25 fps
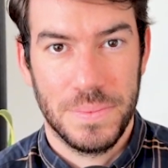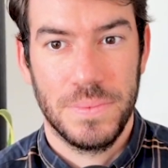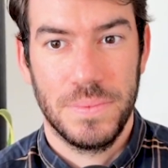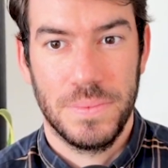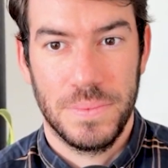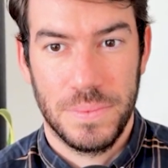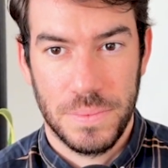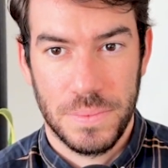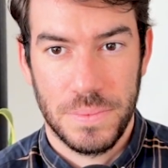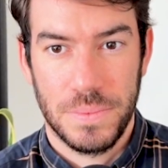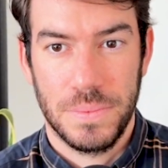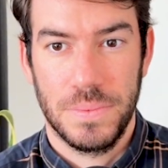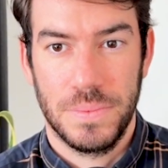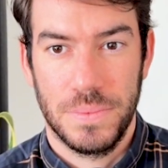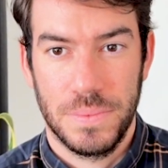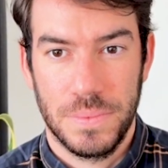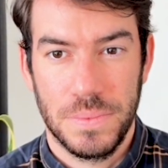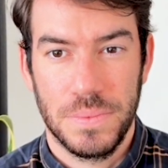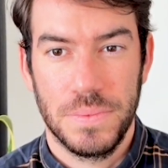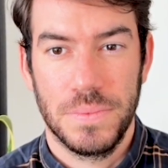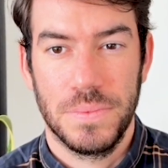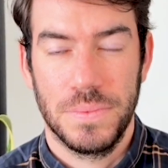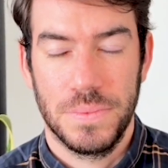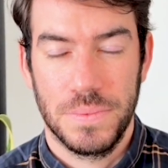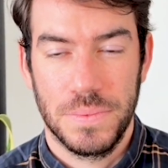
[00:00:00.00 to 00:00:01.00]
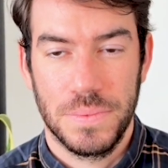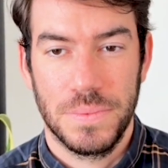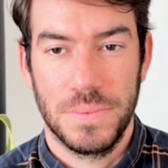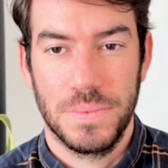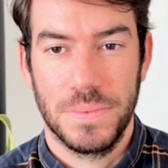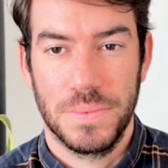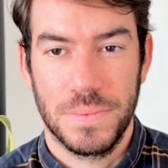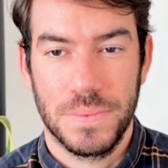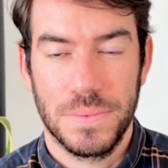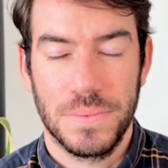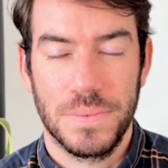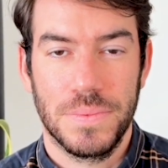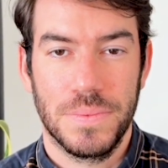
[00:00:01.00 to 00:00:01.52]
So that's a great way to
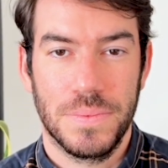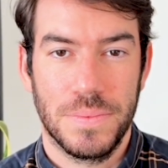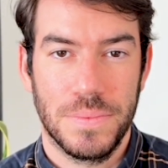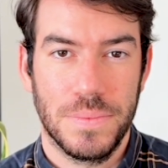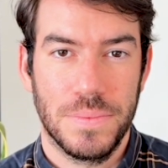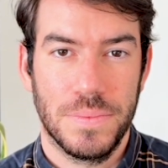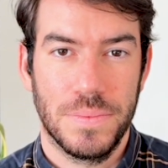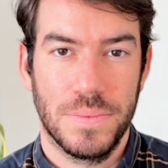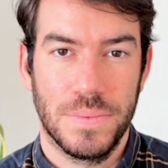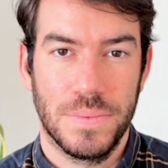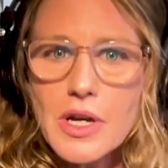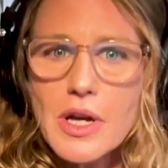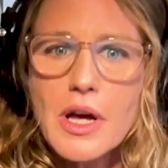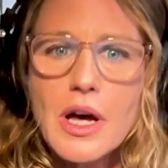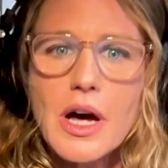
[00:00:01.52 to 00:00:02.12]
get involved.